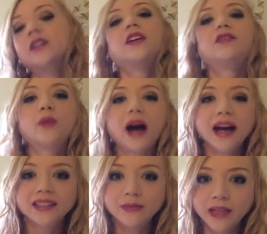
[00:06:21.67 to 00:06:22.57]
If you
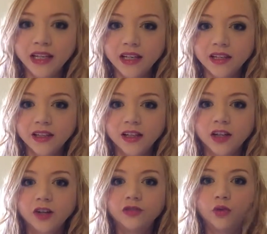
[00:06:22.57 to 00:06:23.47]
ask me,
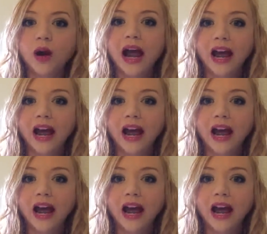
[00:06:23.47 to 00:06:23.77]
for